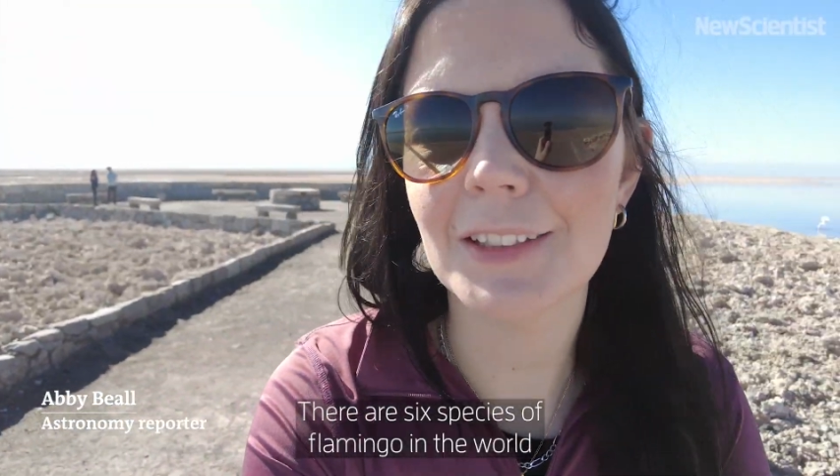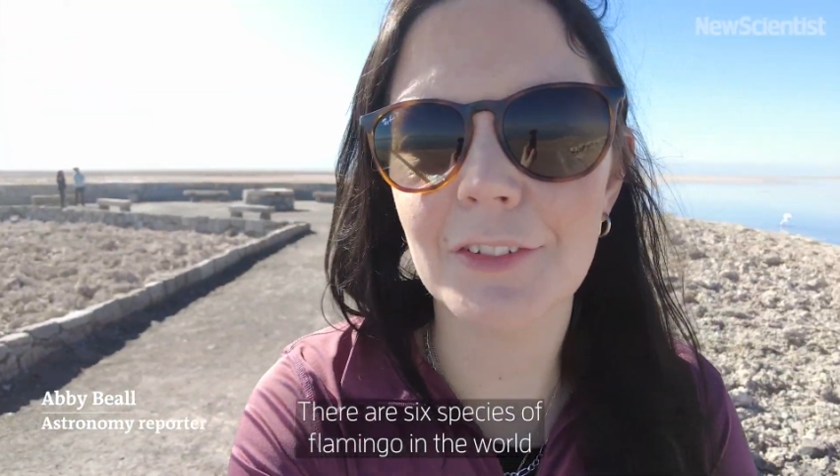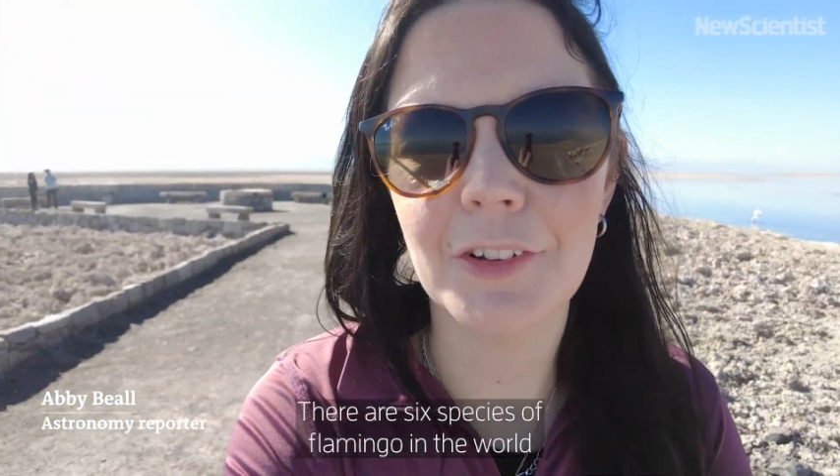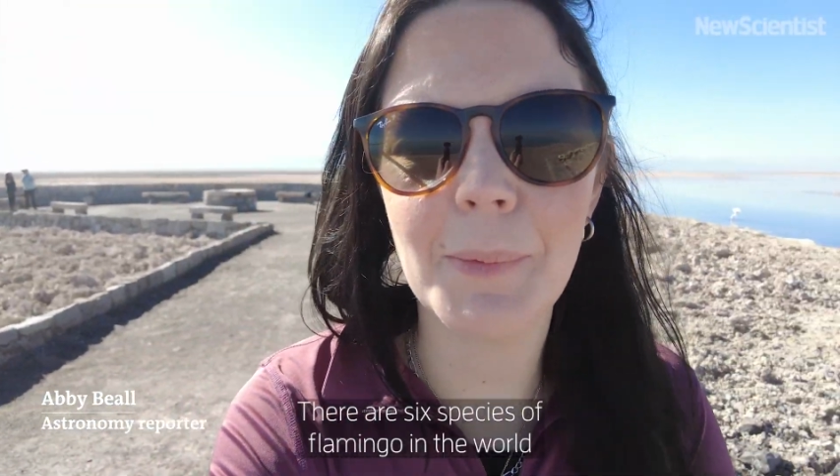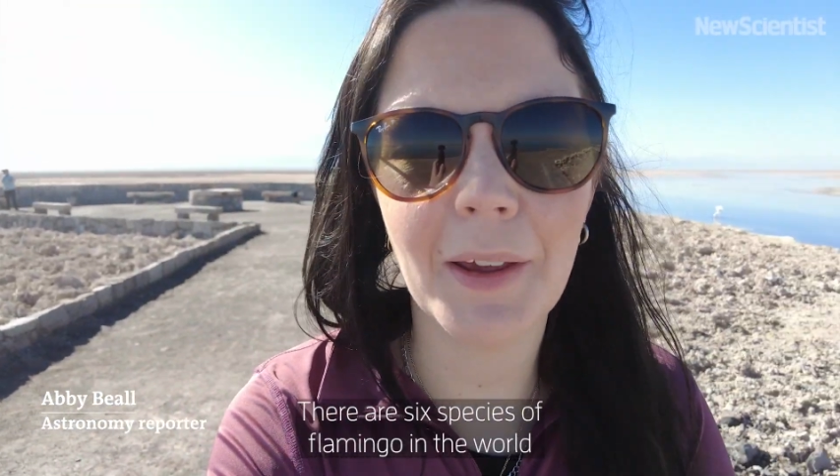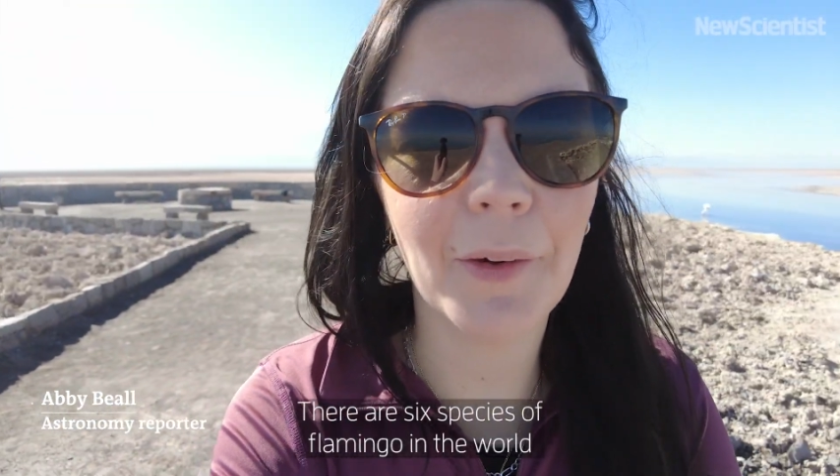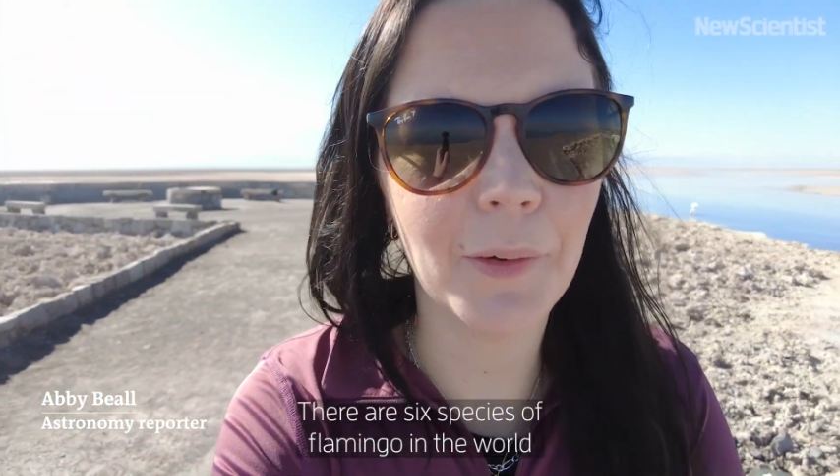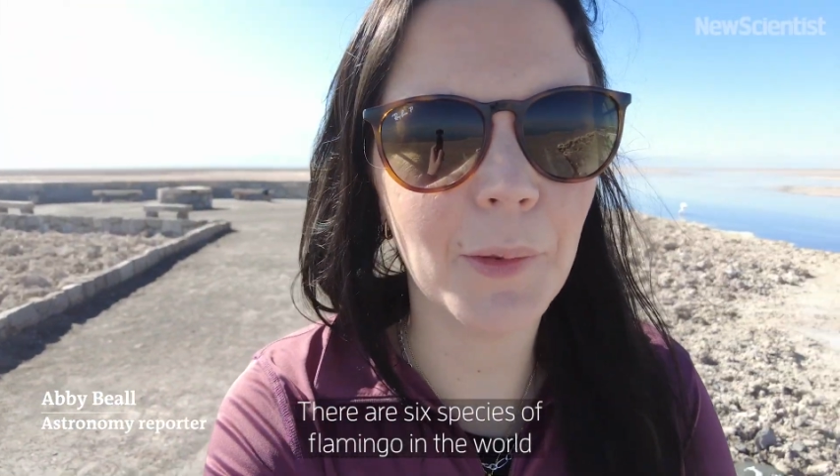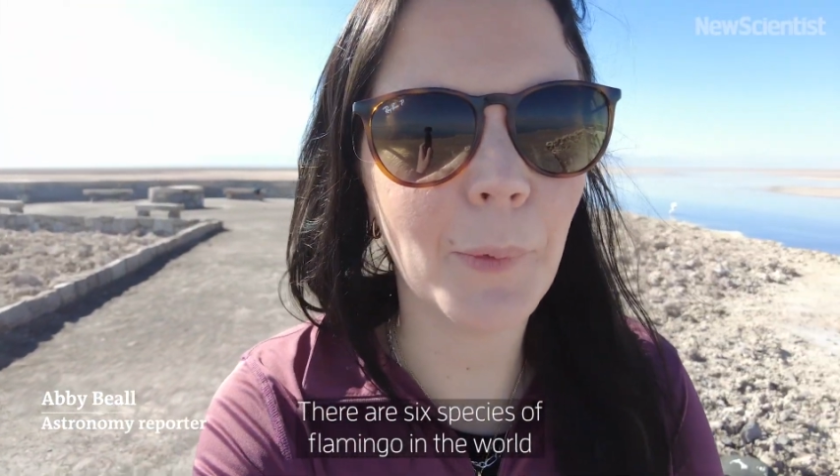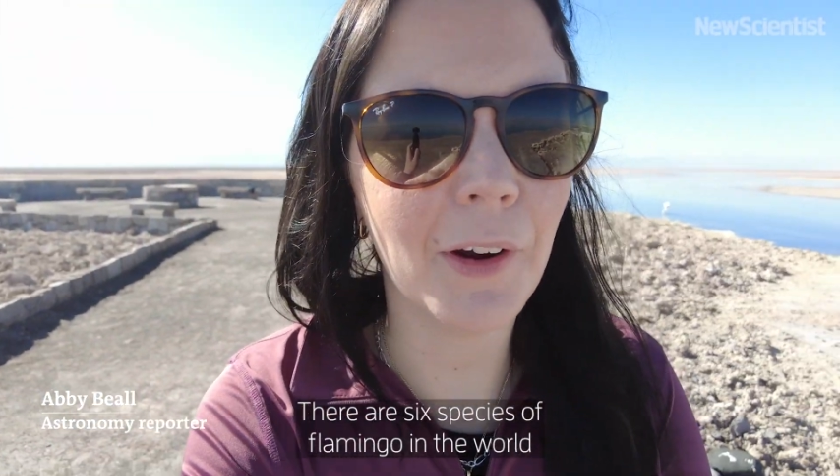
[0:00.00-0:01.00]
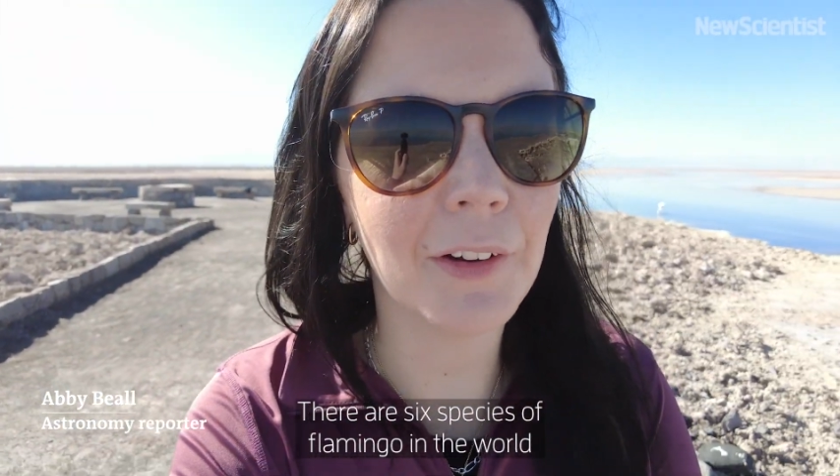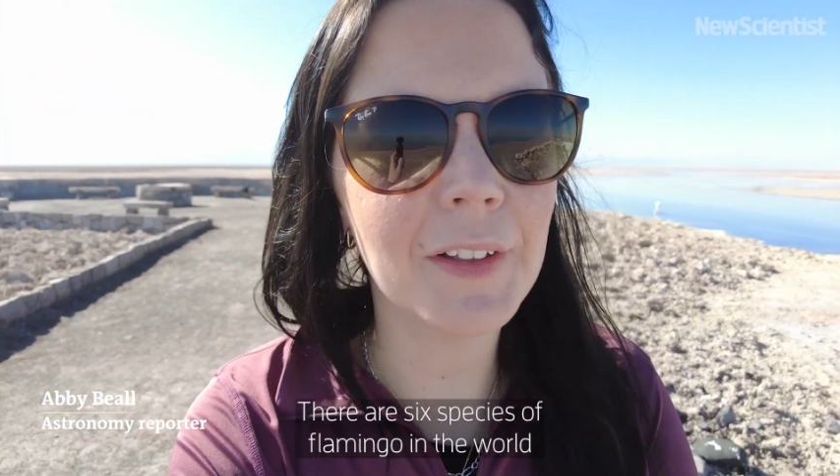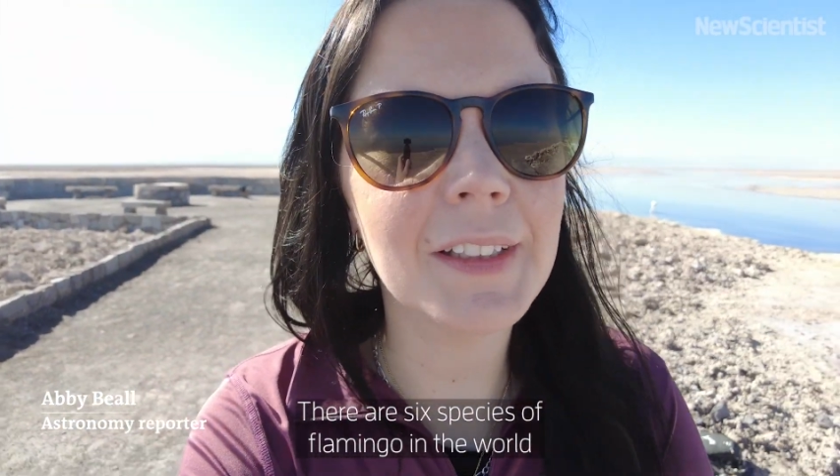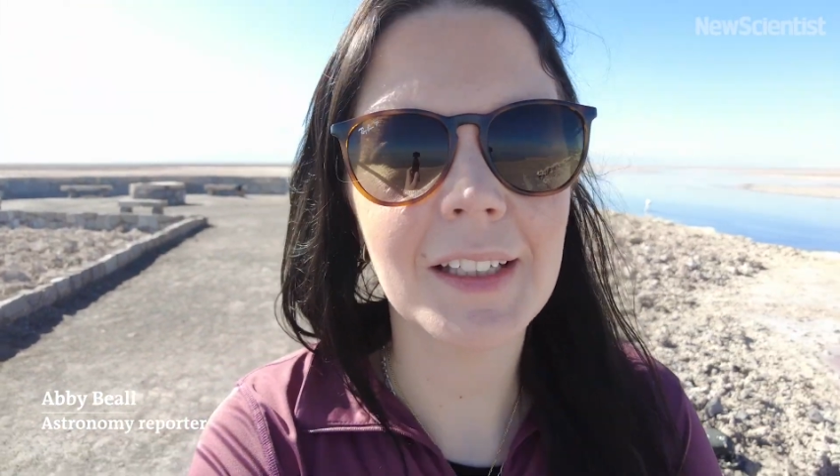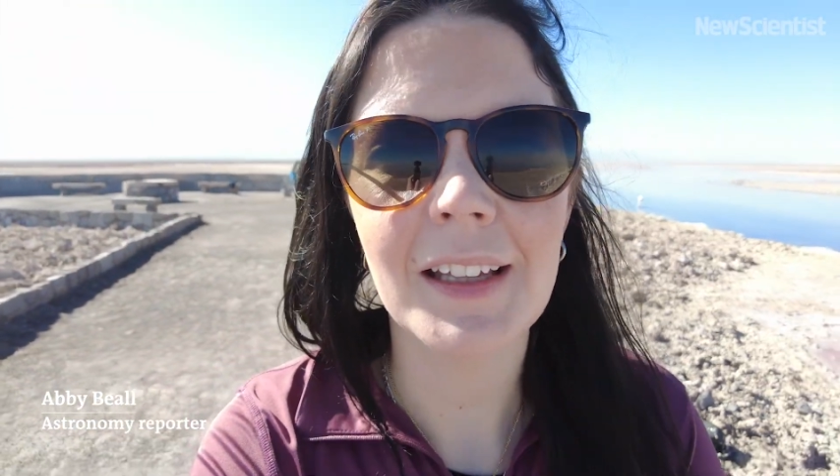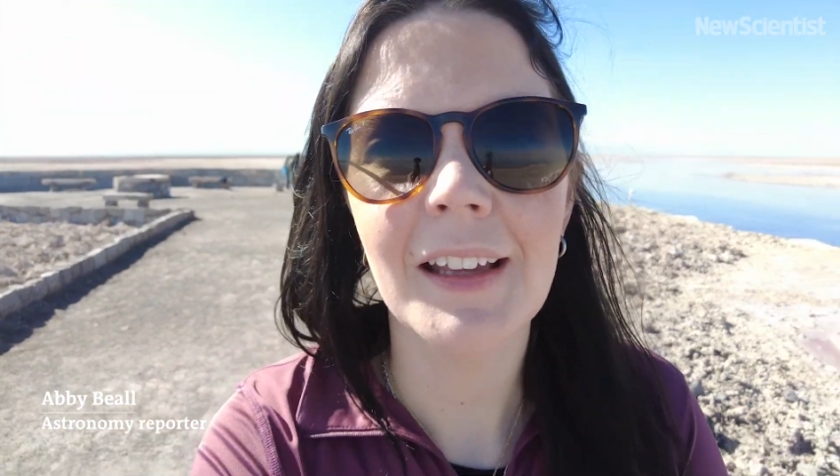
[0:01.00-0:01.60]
of flamingo in the world,